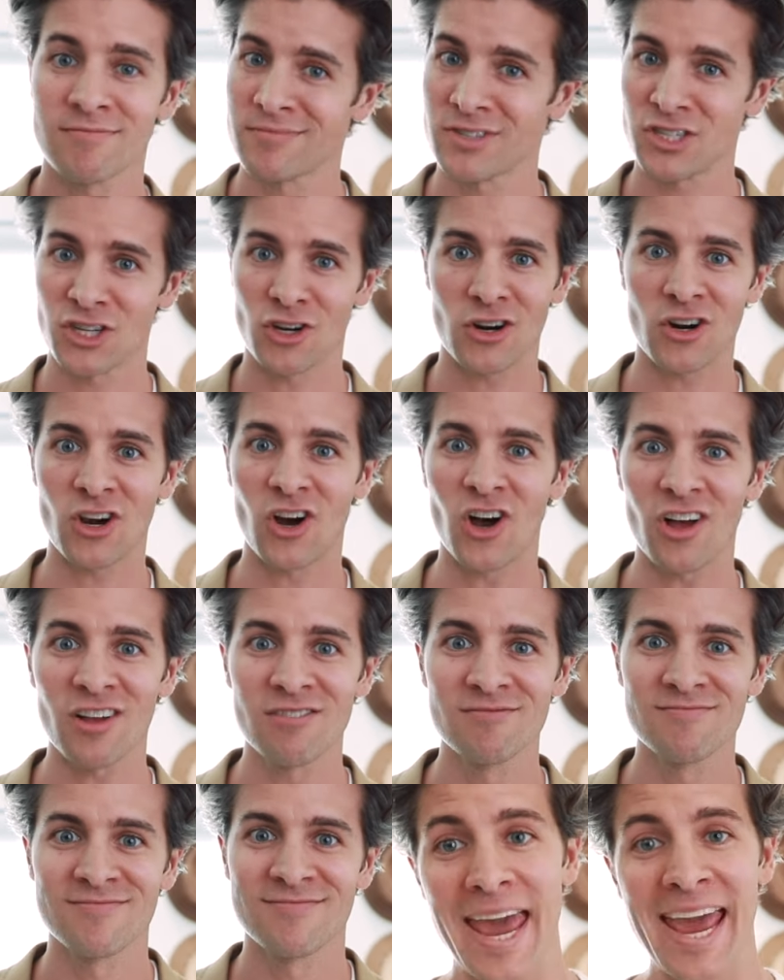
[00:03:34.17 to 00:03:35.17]
It's your call.
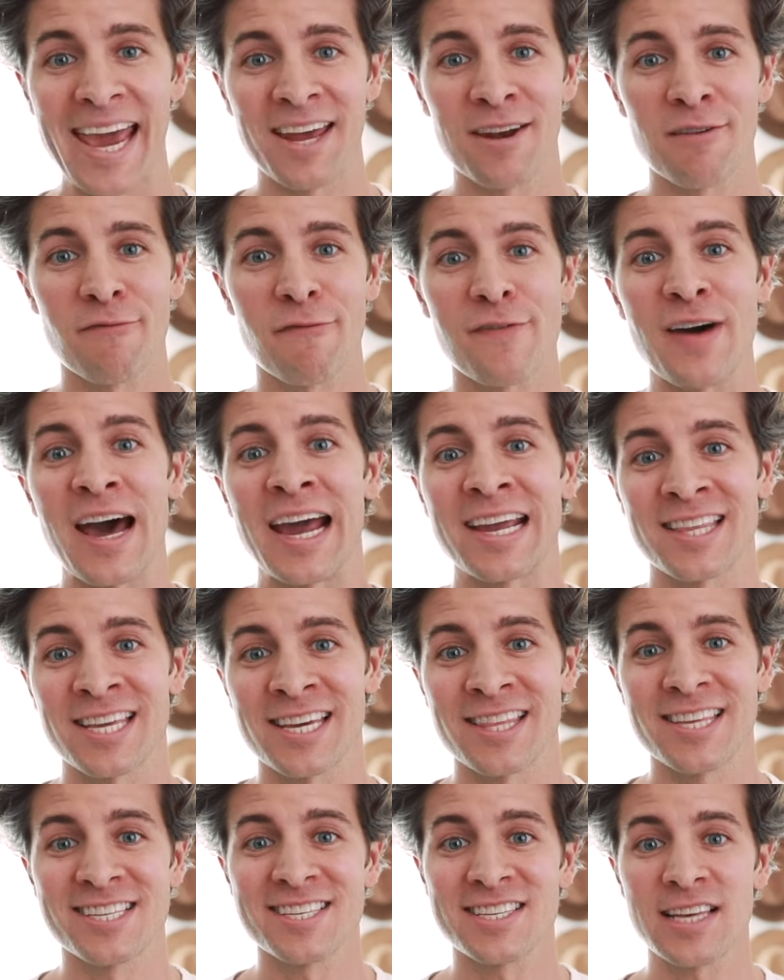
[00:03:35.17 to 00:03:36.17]
And
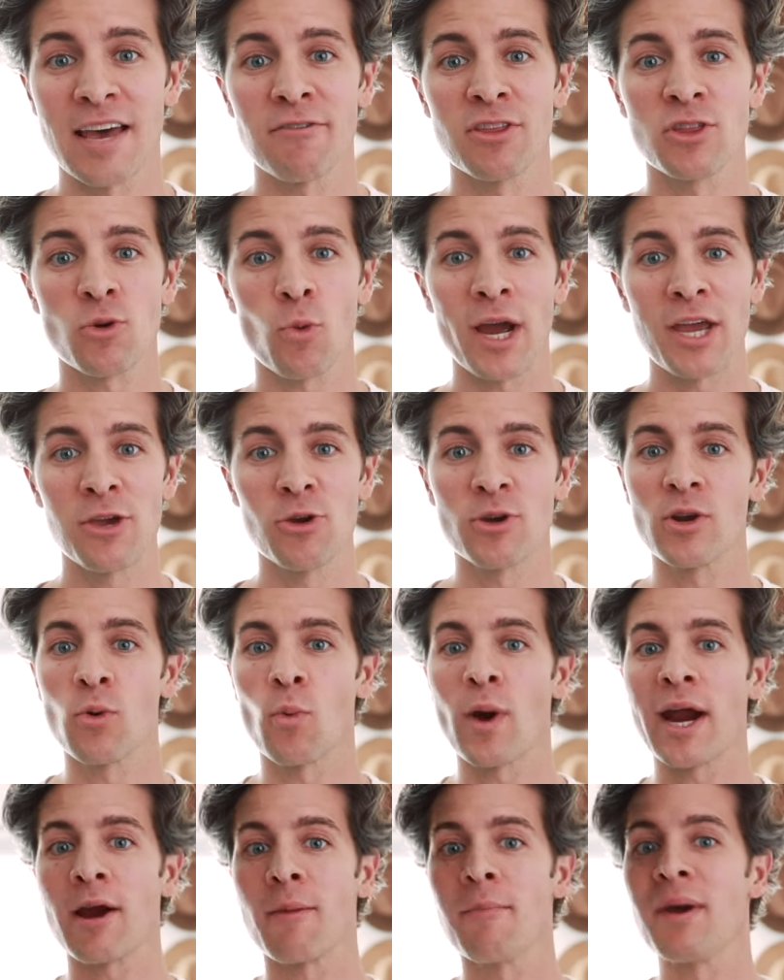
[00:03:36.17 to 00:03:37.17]
finally, the 7th way you can
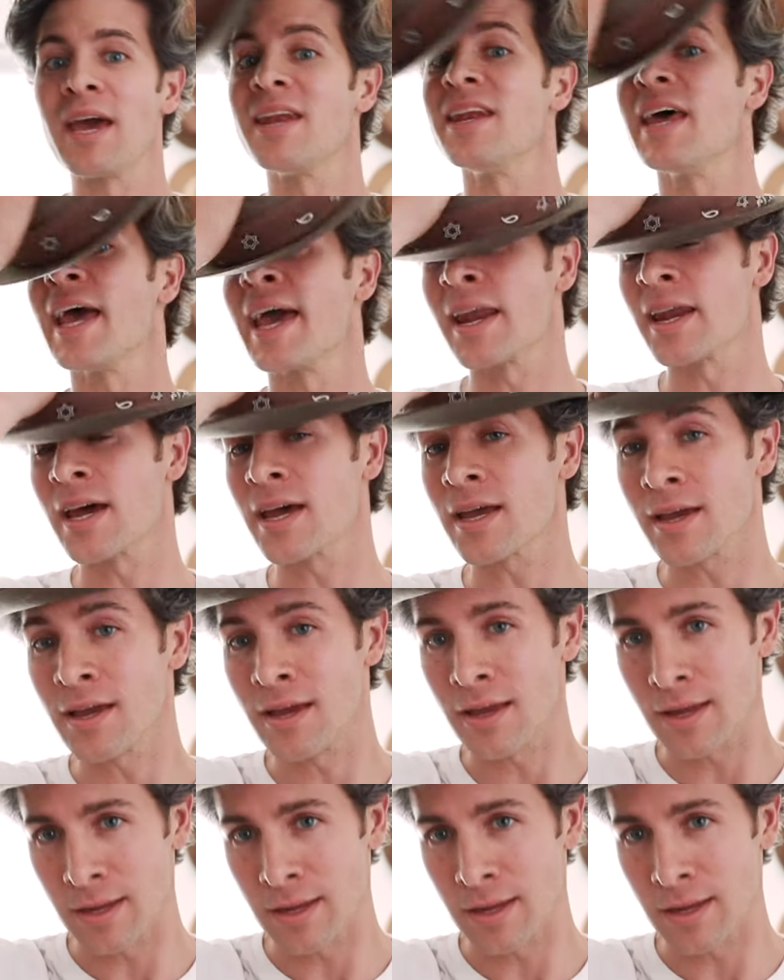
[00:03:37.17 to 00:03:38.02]
wear a bandana,